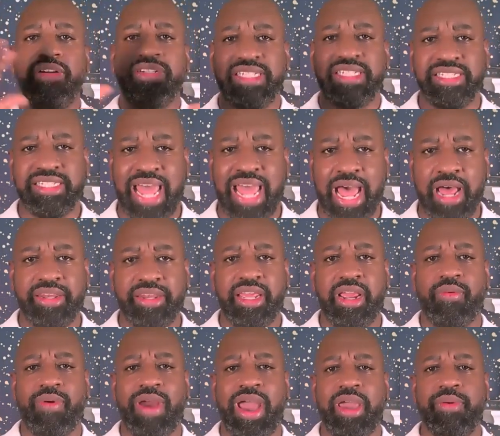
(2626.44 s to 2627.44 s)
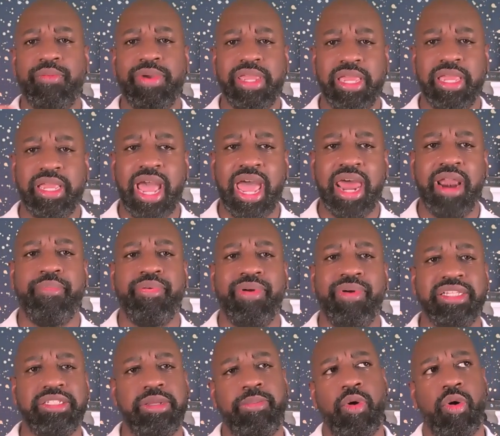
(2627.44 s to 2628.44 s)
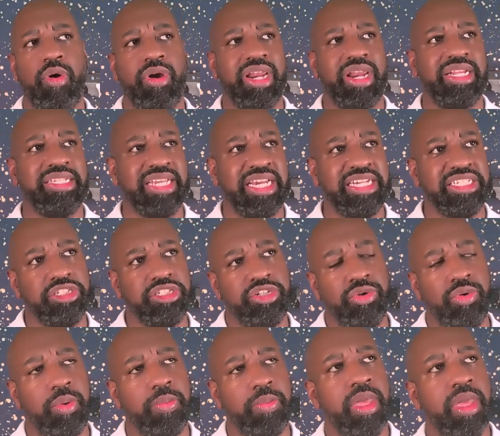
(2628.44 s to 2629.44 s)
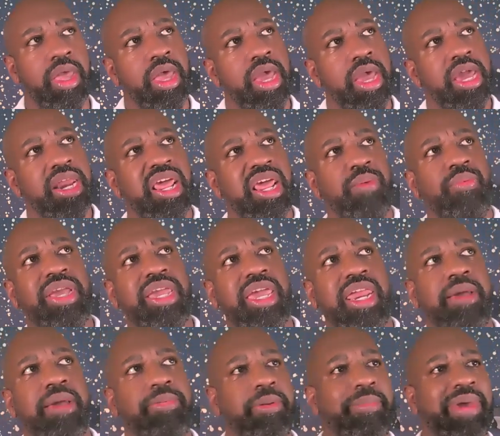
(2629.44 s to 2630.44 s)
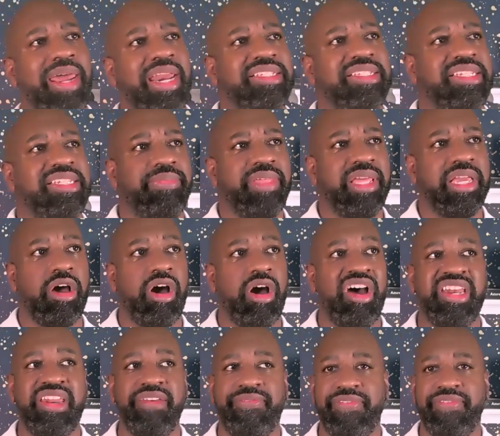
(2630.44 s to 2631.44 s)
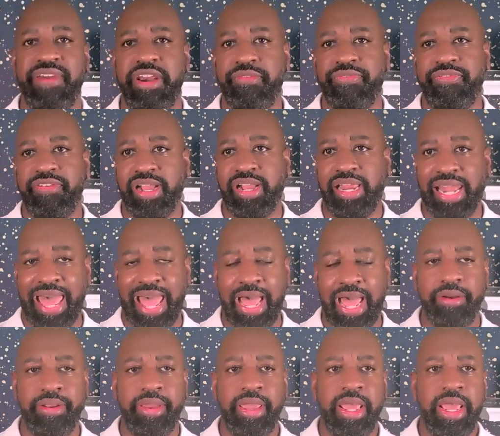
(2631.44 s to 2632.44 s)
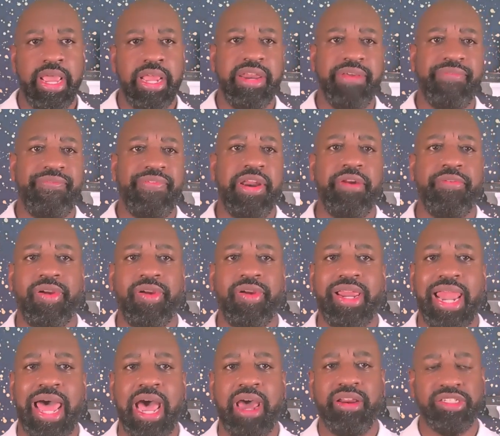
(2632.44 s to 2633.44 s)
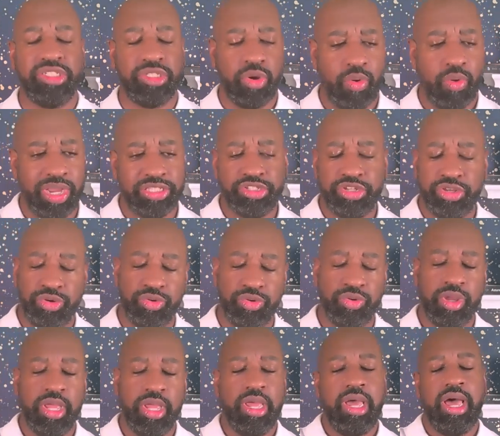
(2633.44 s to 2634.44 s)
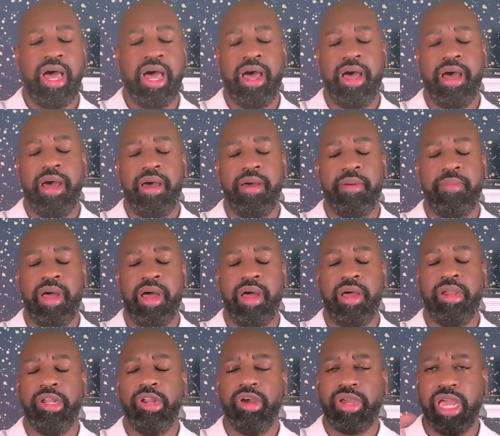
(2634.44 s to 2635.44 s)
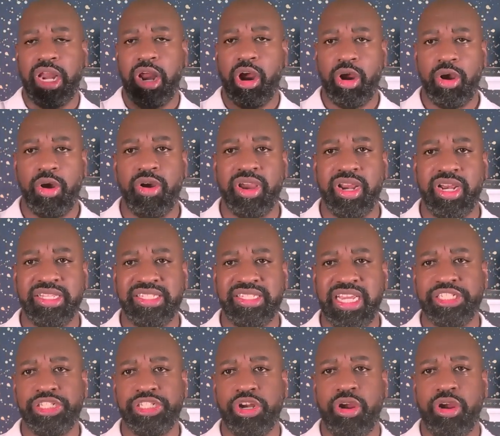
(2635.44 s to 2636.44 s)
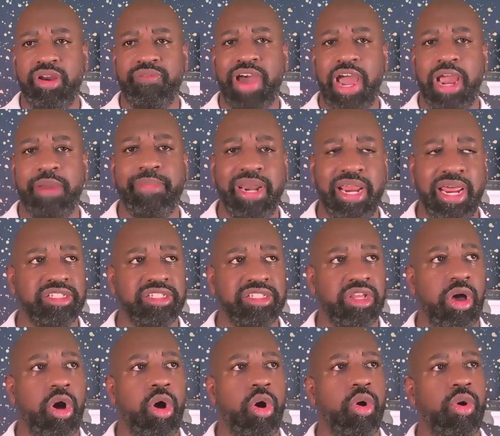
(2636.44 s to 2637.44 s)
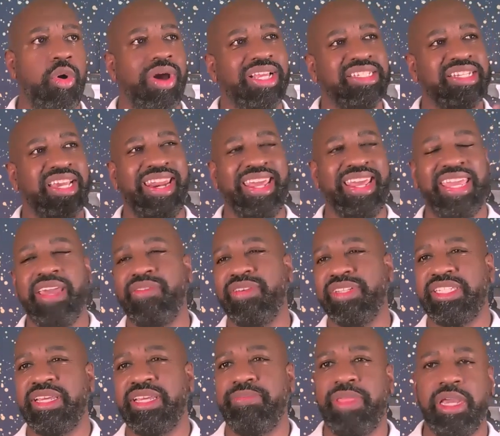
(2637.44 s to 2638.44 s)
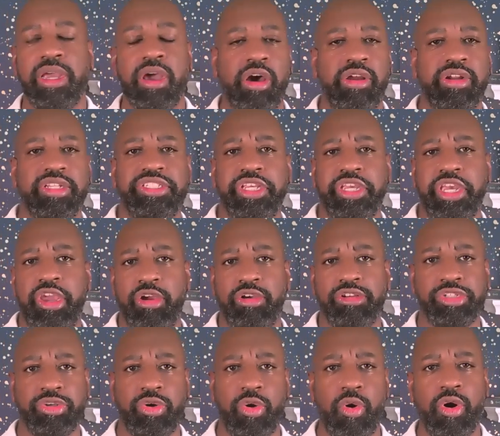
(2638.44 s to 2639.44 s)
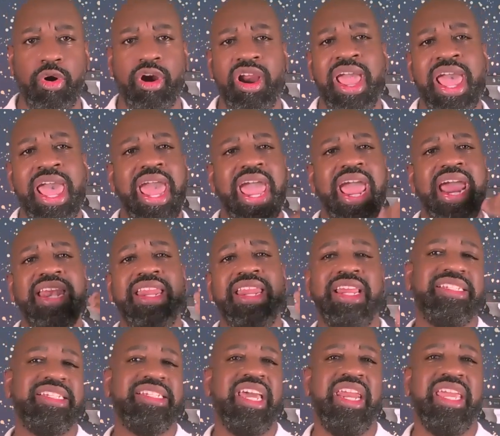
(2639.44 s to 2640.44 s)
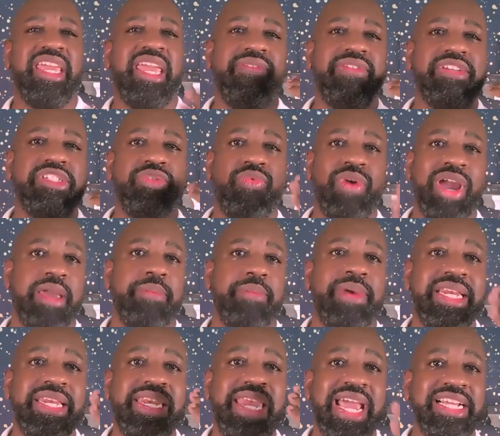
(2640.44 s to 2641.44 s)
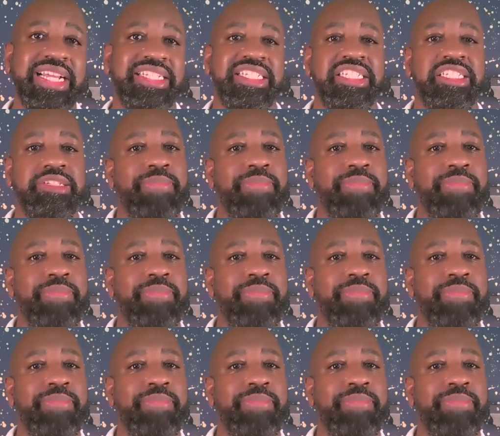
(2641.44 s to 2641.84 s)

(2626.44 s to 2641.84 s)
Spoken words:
that's out there, right? And we can kind of bring some organization to it. And then we can implement something called Defender for Cloud. Defender for Cloud is going to look at our organization, our environment as a whole. It's going to give us something called a secure score, and then it's going to give us recommendations